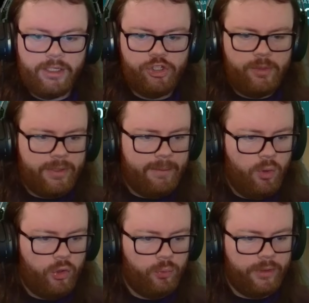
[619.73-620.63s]
Is she playing
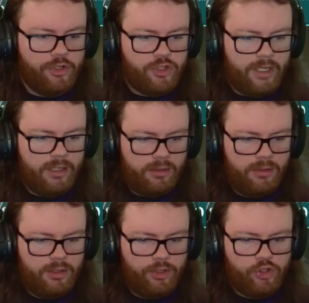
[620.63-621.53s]
Mortal Reach then?
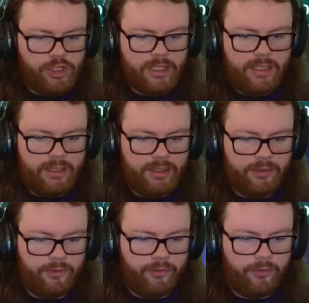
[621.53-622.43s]
She
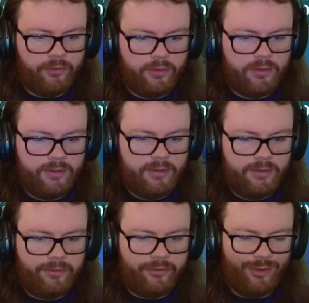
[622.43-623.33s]
is.
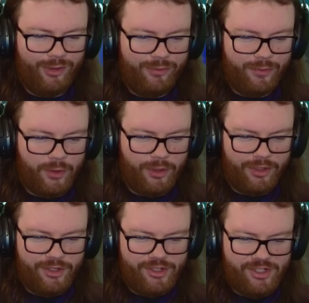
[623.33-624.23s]
Soul
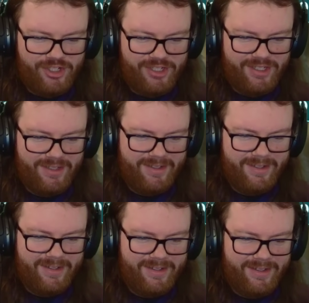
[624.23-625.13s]
Forge.
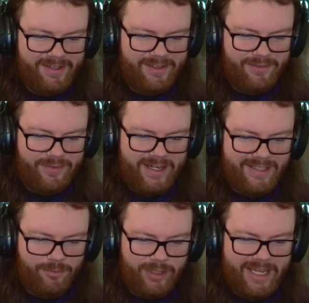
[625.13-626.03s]
Fade
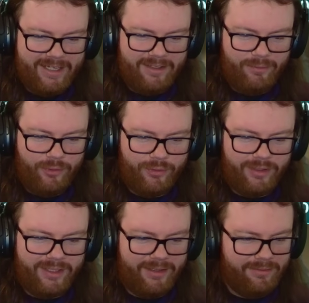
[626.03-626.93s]
to black level.
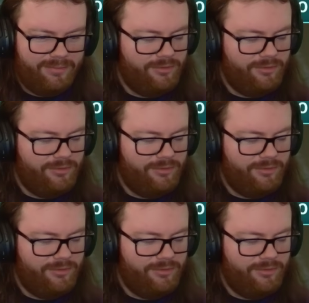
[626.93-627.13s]
Th Ugh.